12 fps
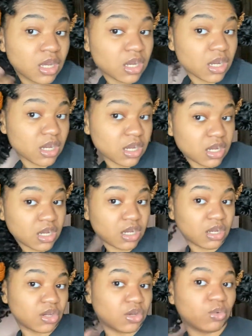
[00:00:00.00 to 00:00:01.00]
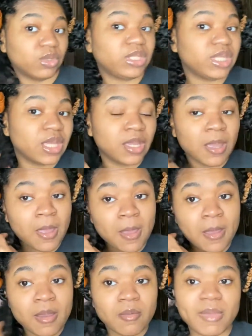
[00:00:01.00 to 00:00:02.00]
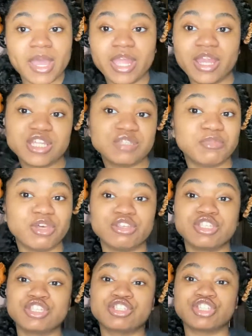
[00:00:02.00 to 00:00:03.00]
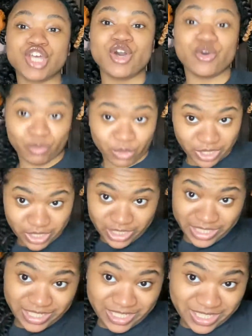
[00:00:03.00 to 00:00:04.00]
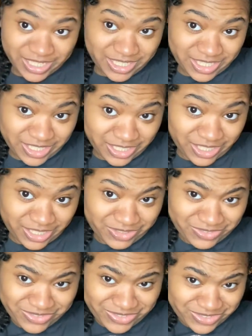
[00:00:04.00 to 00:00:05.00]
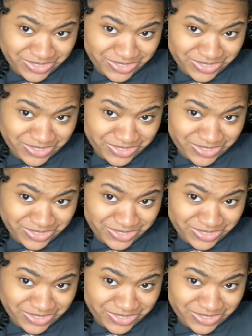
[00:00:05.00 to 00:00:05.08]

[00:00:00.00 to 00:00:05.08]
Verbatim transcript: Oh, yeah. My hair smells so good. Ooh.